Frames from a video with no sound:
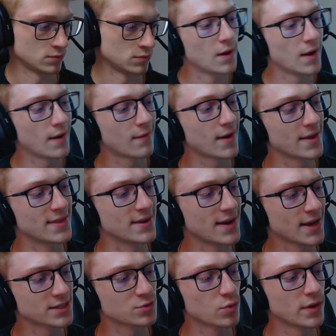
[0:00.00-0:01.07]
All right, and the
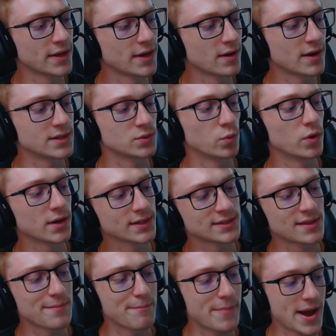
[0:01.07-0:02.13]
next one here is, what is the
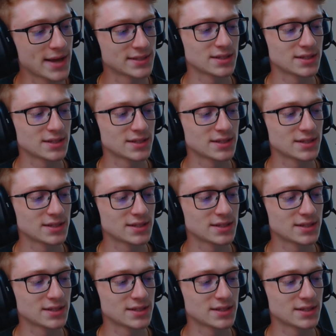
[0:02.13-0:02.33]
best